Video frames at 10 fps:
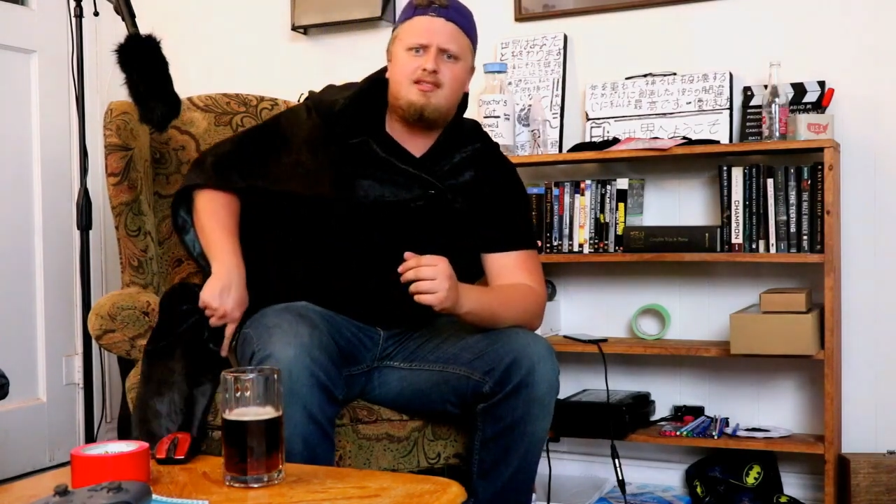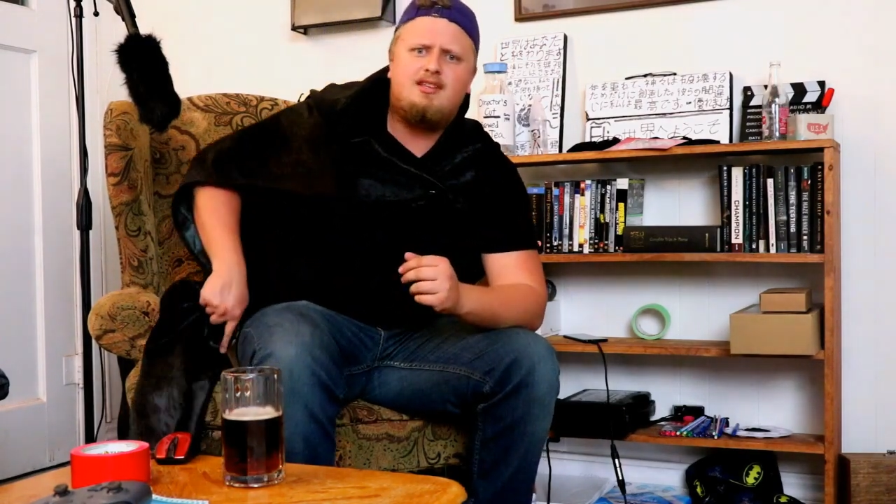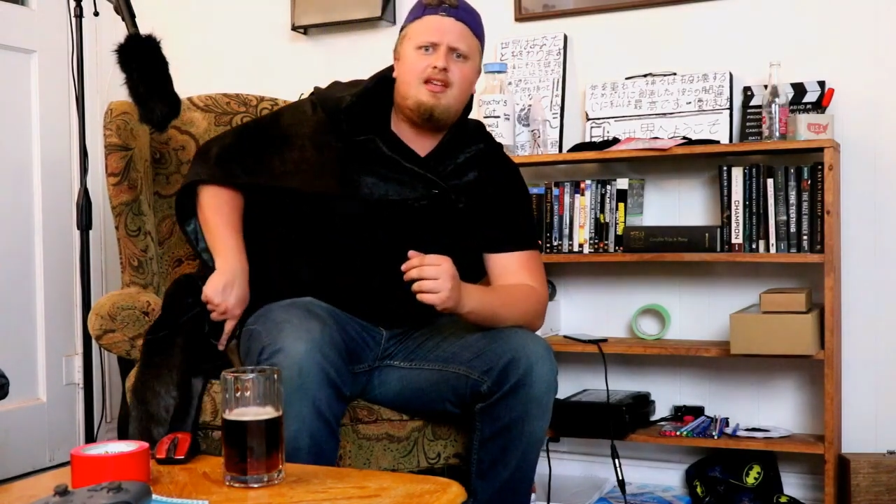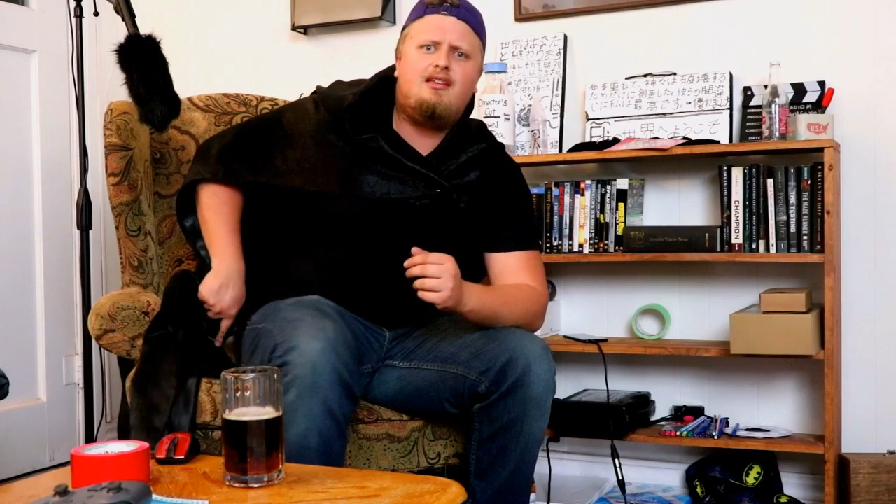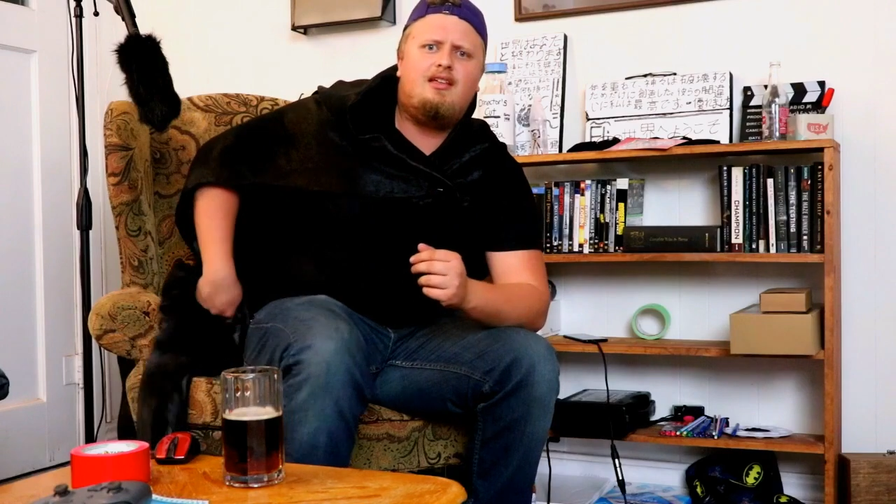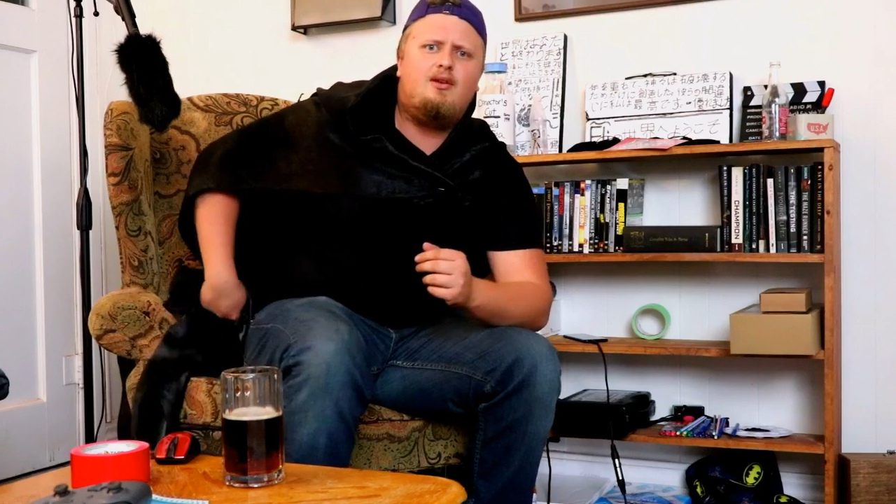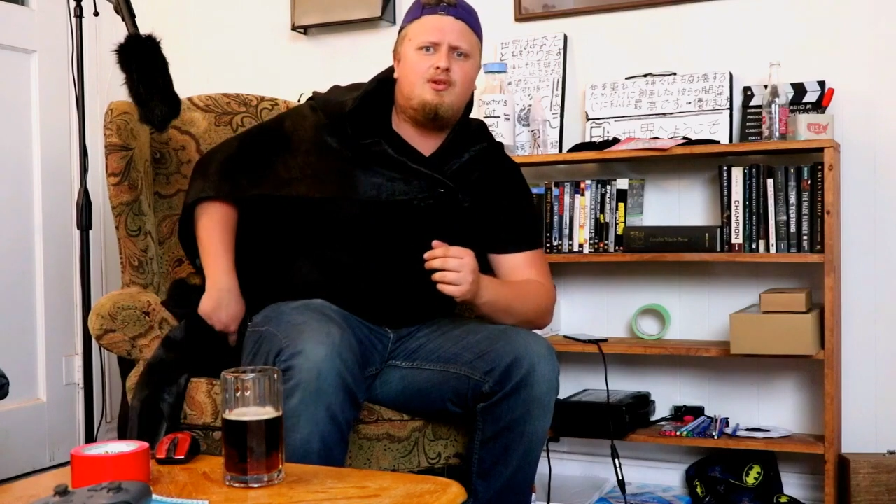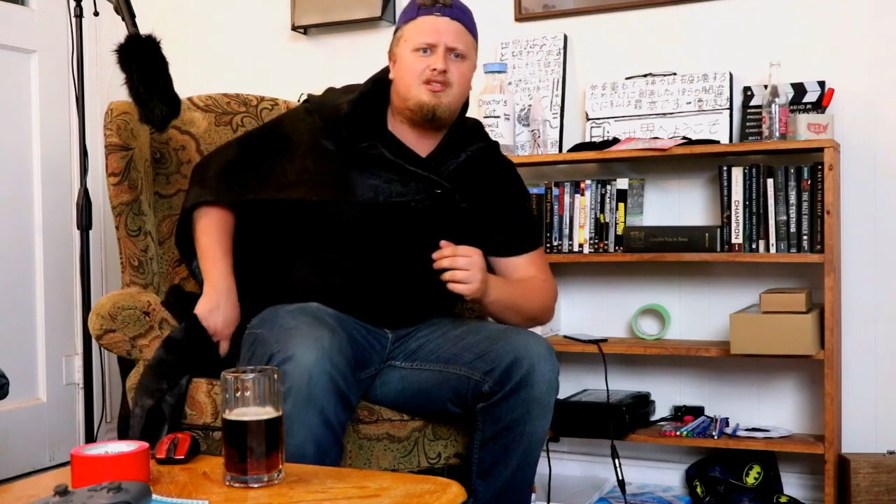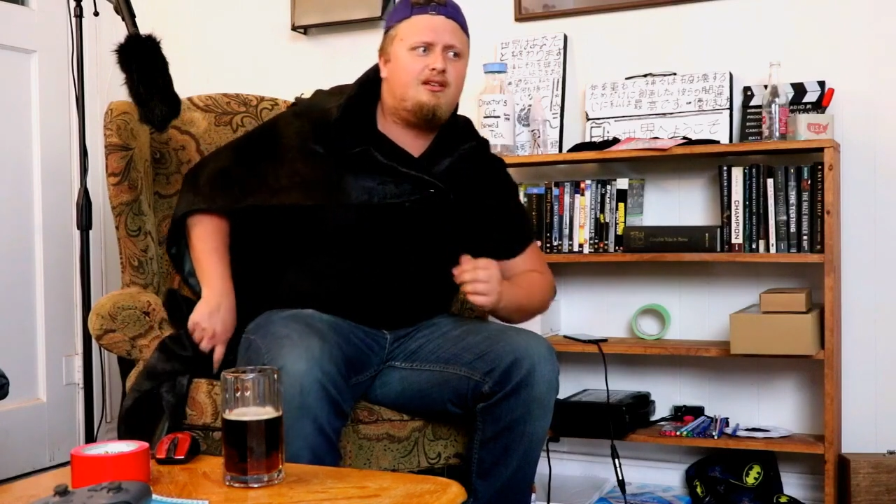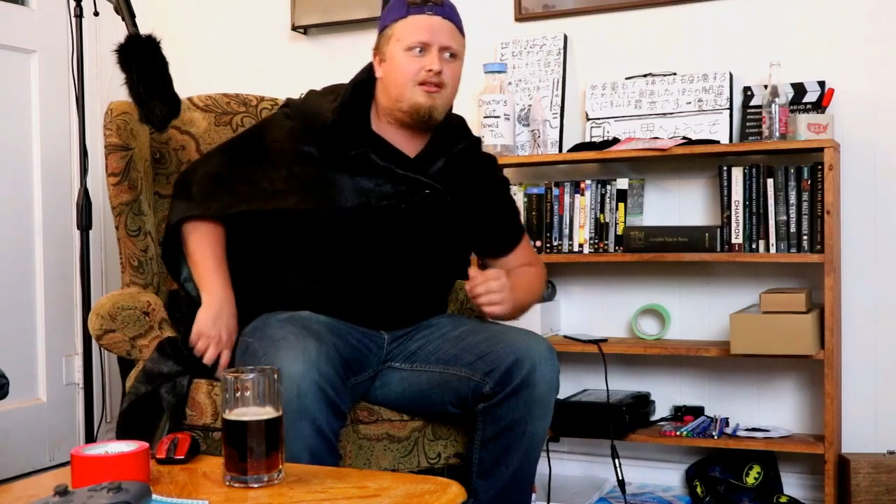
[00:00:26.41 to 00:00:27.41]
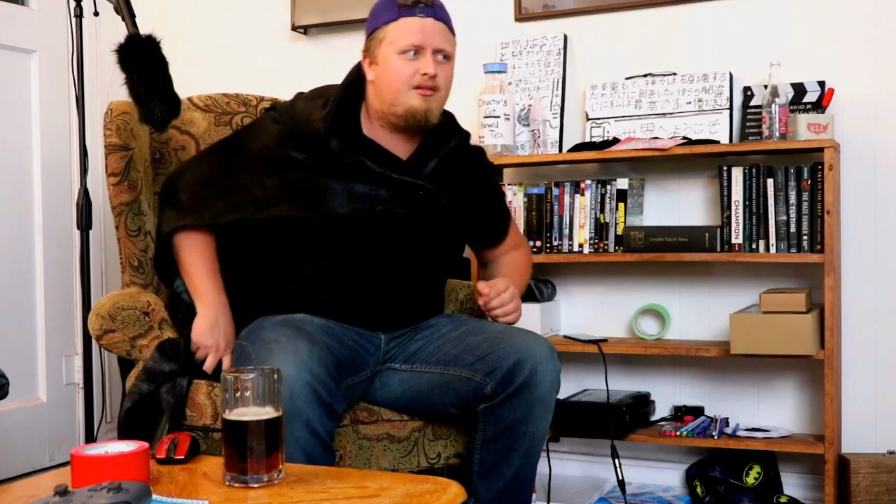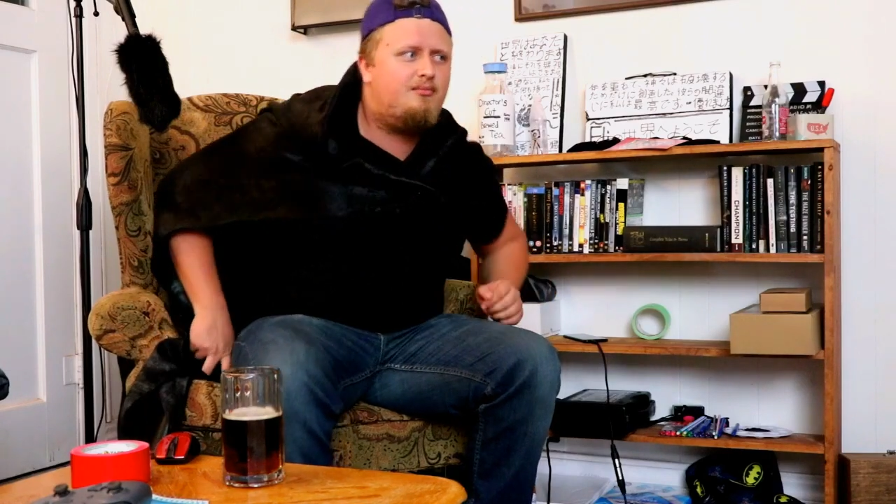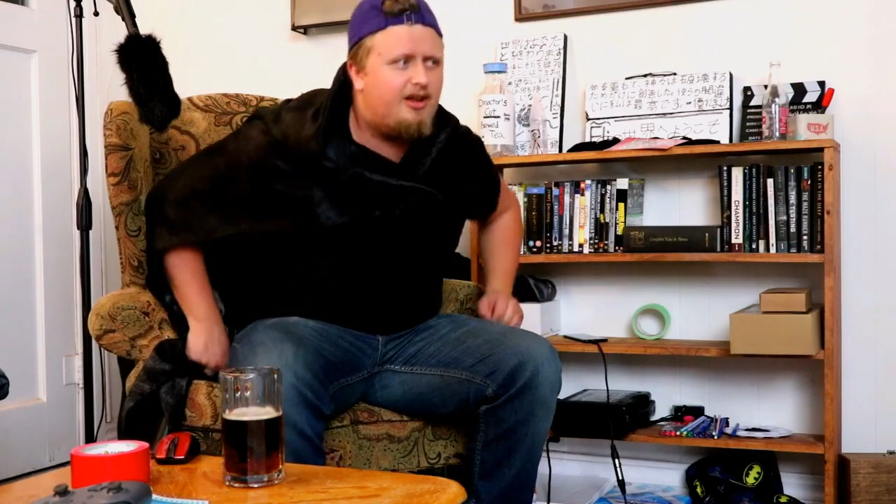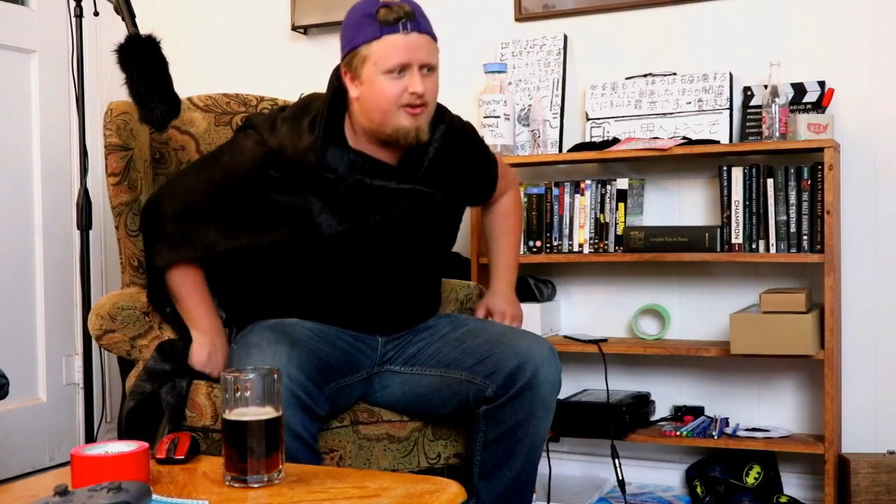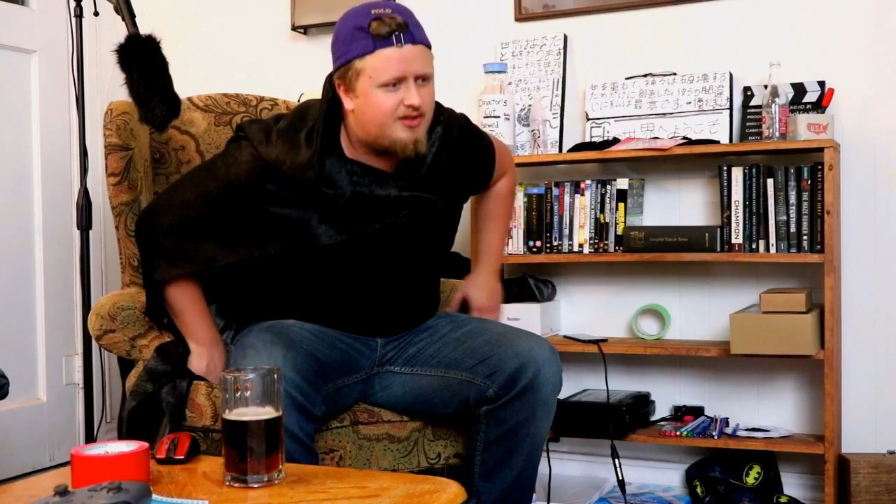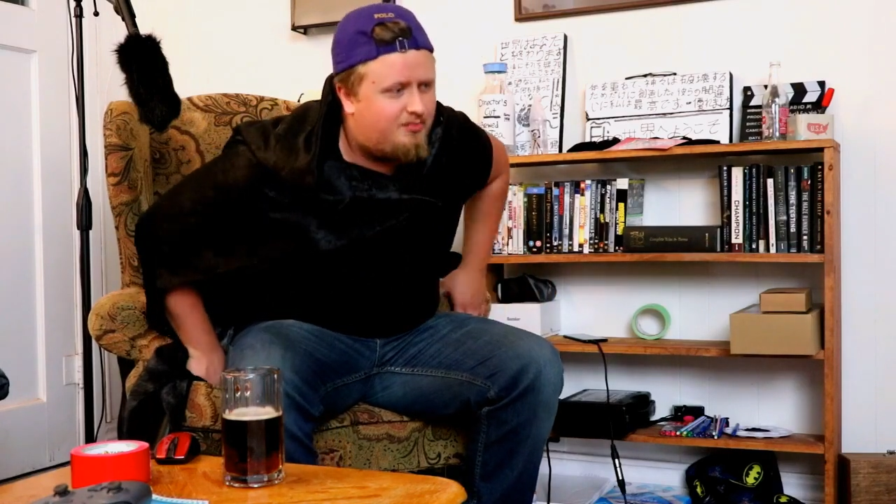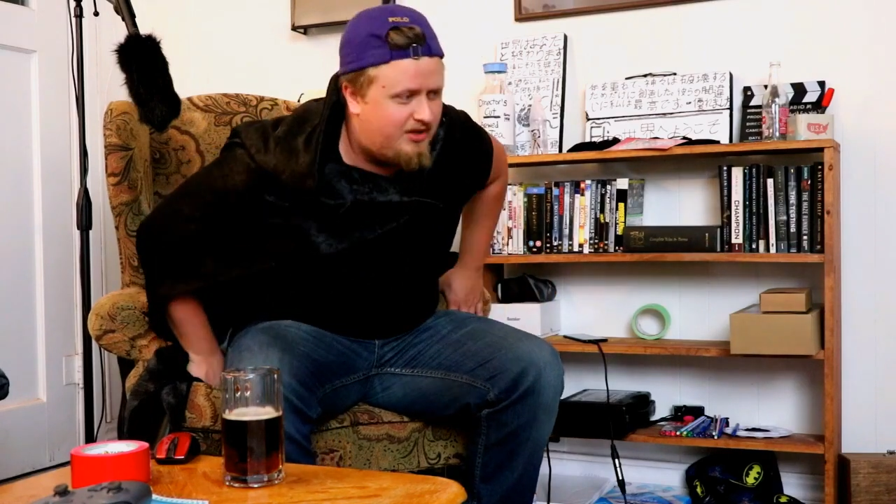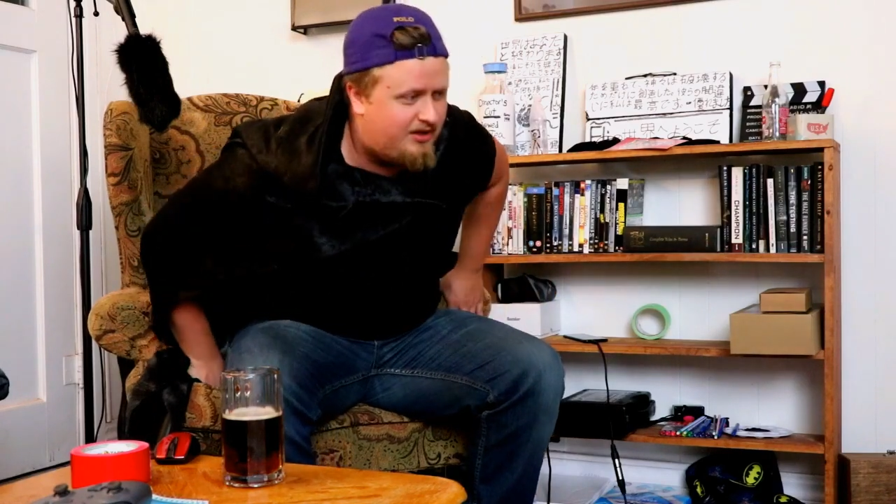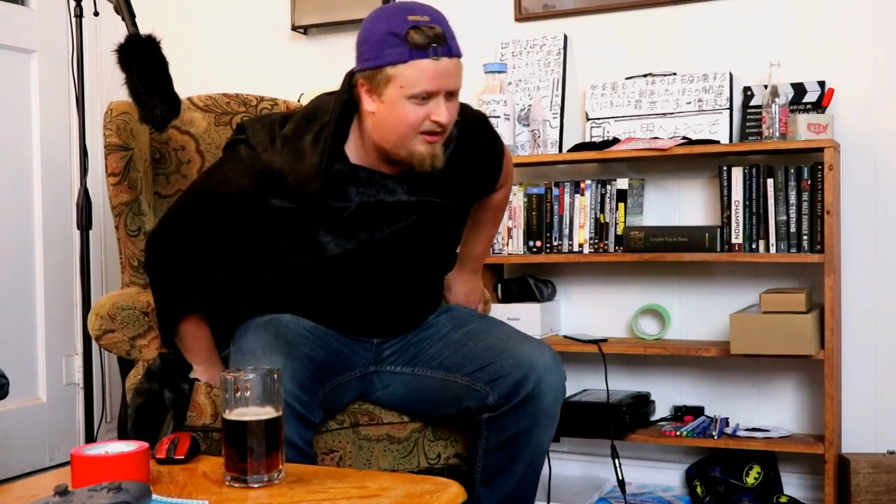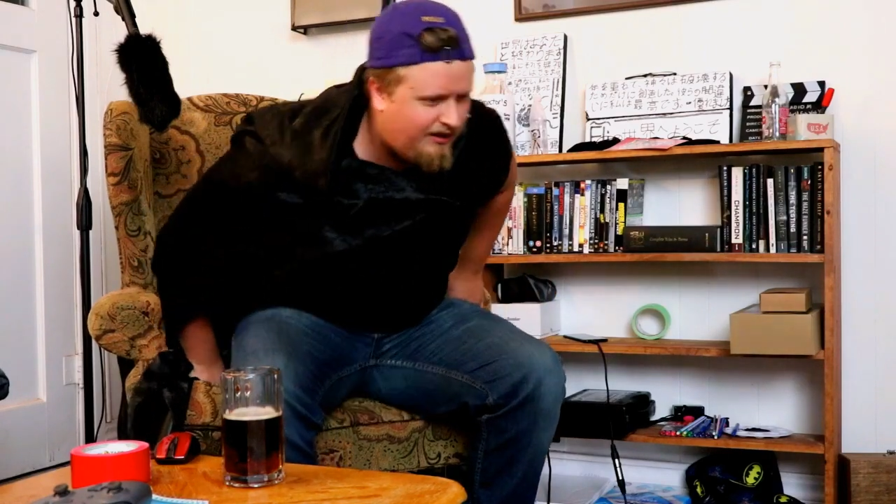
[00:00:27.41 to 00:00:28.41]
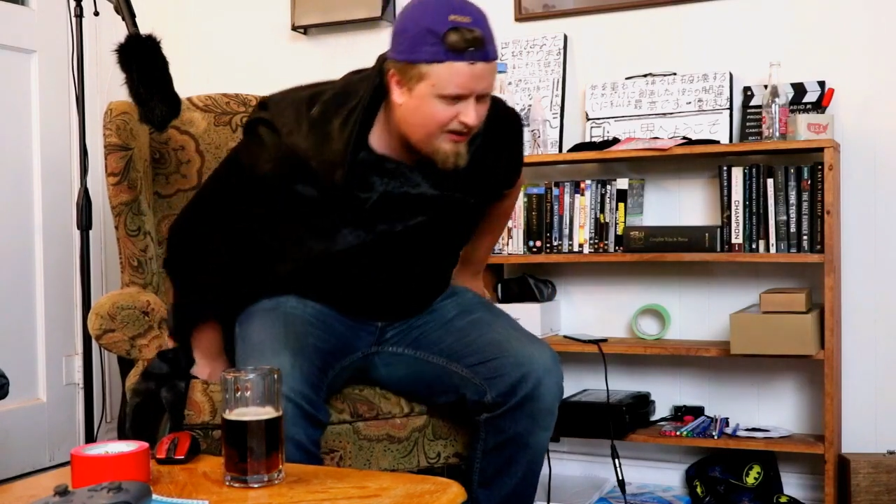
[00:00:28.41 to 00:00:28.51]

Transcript: saying that it wasn't clickbait or something.